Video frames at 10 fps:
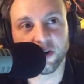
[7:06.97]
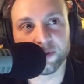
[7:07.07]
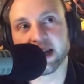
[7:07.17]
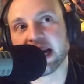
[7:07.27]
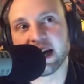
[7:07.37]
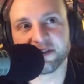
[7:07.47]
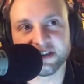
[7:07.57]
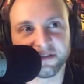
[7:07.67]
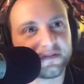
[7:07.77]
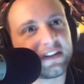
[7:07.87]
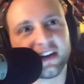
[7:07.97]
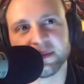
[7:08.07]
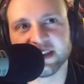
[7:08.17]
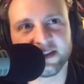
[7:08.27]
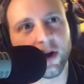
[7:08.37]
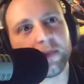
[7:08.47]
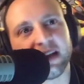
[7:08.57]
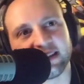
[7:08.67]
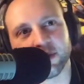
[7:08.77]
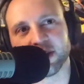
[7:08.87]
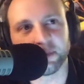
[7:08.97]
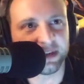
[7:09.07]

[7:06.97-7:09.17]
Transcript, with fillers: Oh my God, there's the fear. I mean, this is going back to like when you